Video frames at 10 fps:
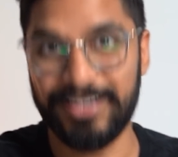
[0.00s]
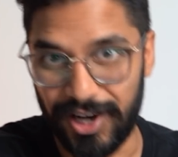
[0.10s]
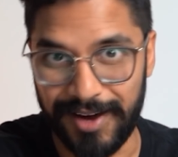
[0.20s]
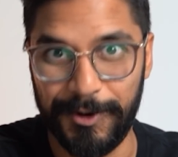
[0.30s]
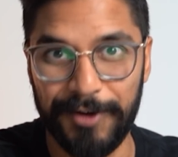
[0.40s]

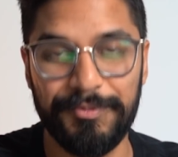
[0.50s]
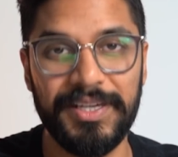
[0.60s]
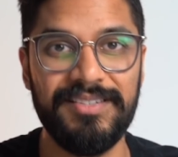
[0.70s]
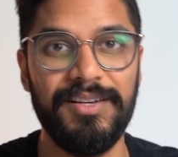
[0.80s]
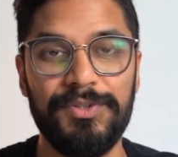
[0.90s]
time off
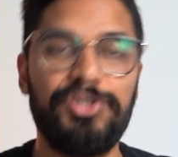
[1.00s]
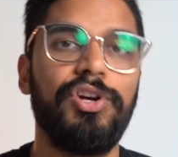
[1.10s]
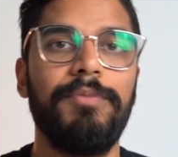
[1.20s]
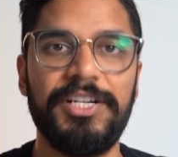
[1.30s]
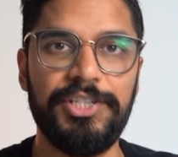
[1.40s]
because there was
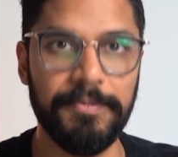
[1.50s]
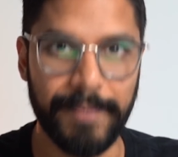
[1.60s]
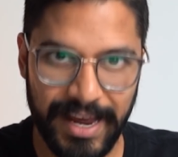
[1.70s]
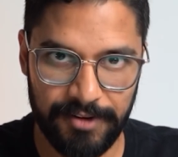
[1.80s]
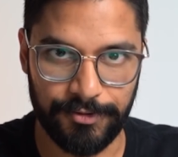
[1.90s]
so much
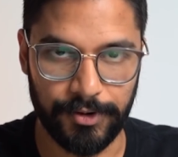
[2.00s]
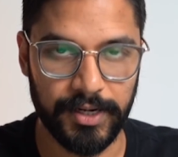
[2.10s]
demand for